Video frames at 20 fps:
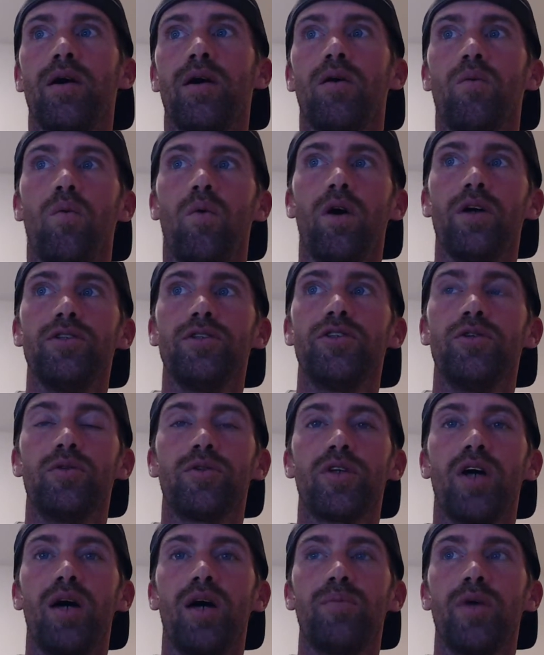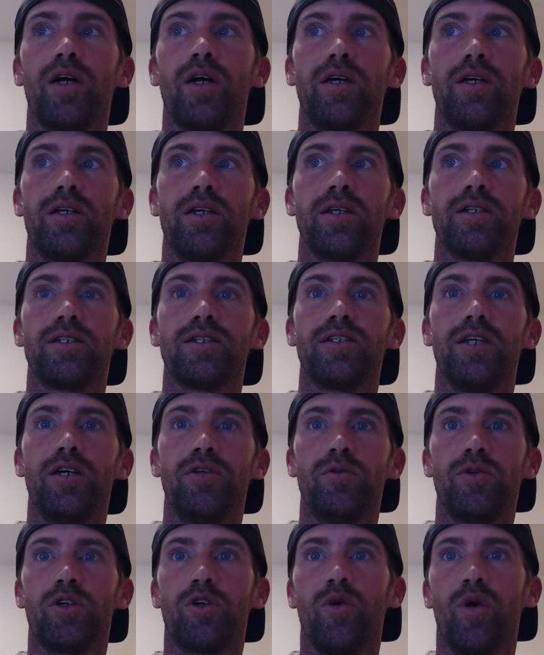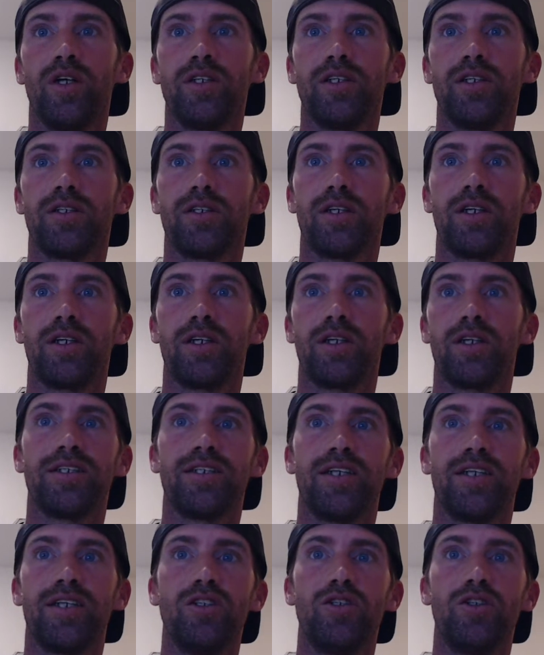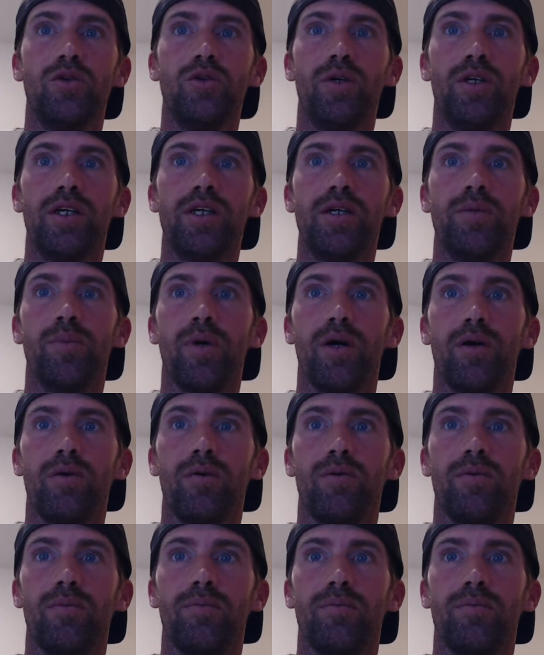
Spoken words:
Once you type that in, hit send request, it's going to send you an email.